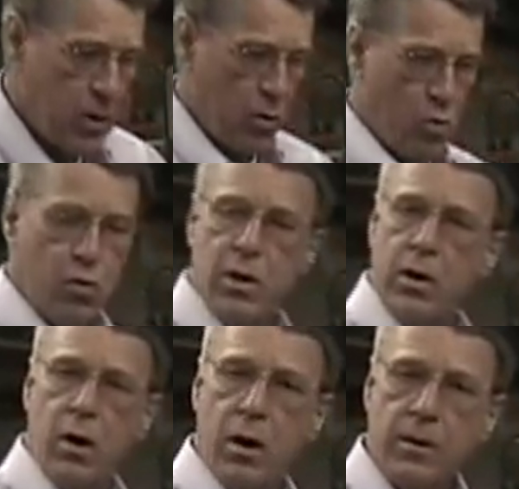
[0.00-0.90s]
venter
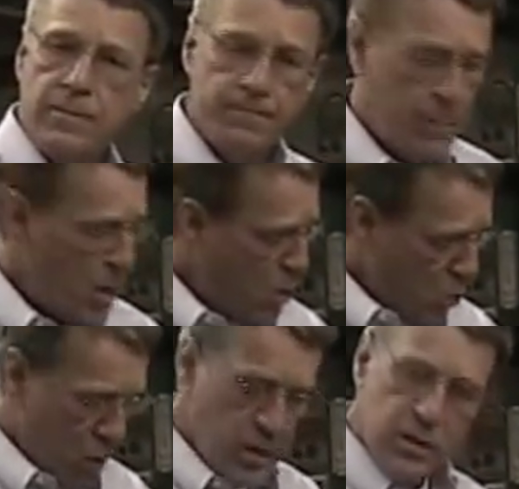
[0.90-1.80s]
real hard.
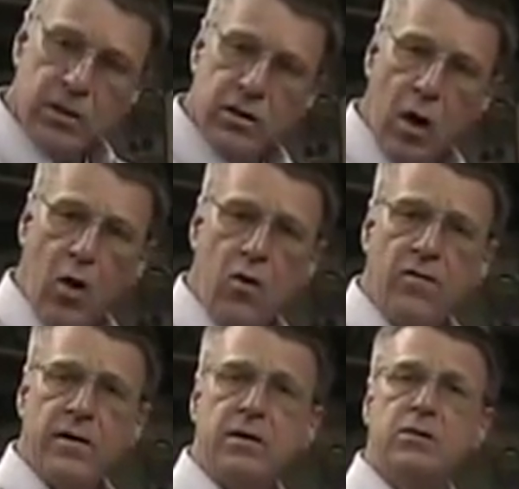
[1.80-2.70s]
When the
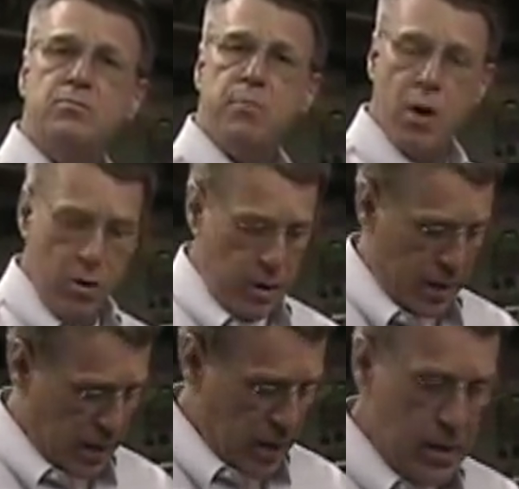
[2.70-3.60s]
stove is
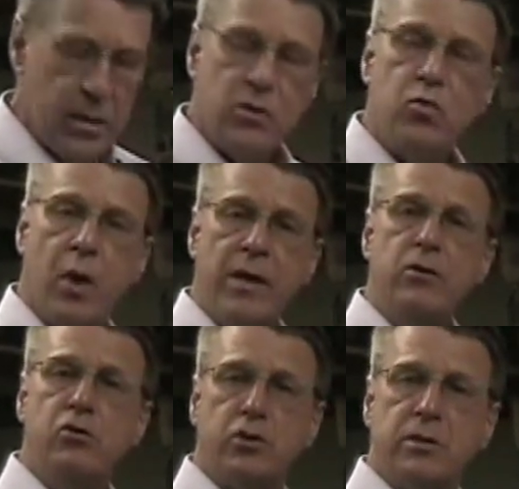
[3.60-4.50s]
burning is
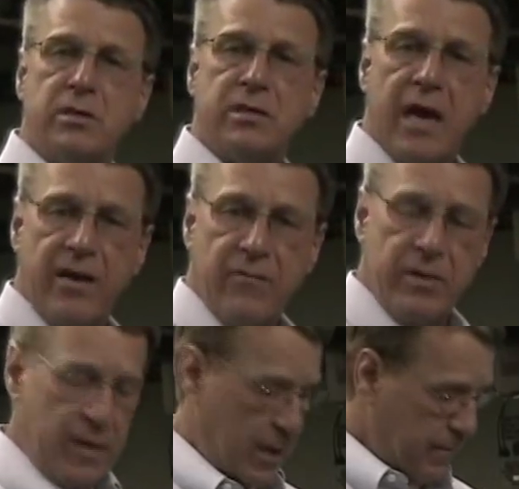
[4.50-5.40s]
when you should set
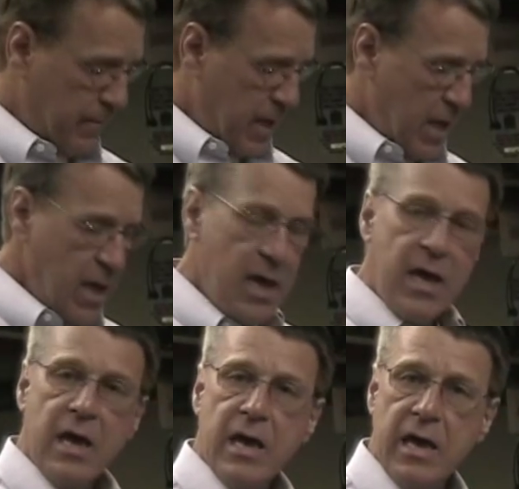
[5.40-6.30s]
everything.
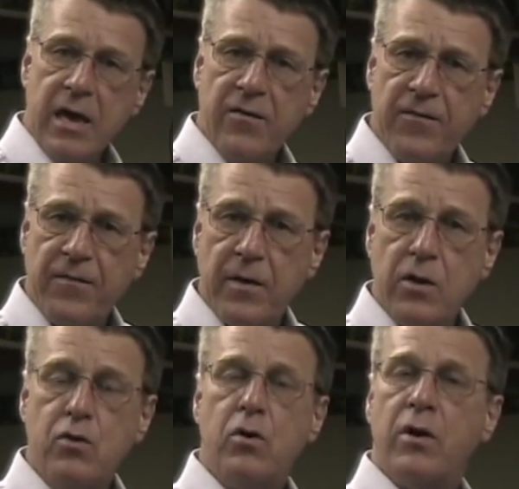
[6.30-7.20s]
If
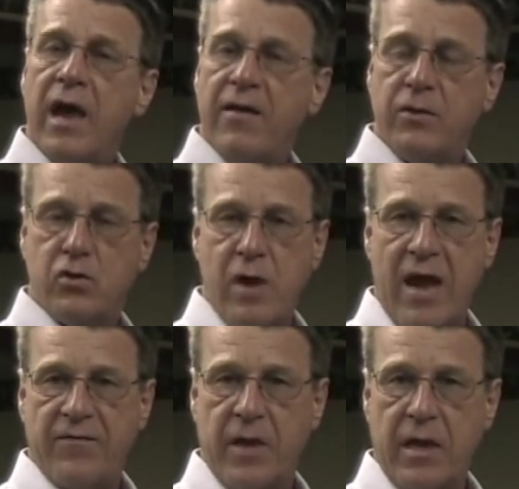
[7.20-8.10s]
you don't have a
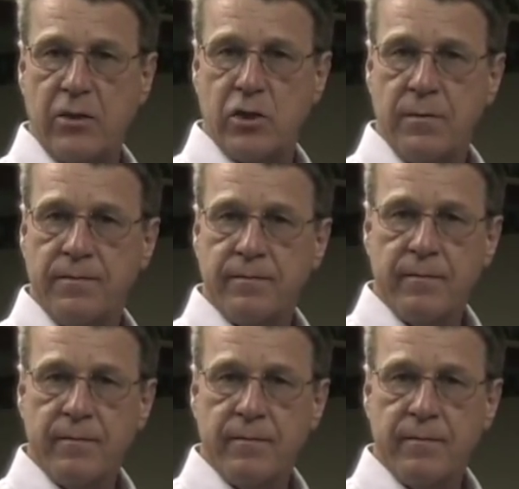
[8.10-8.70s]
draft gauge,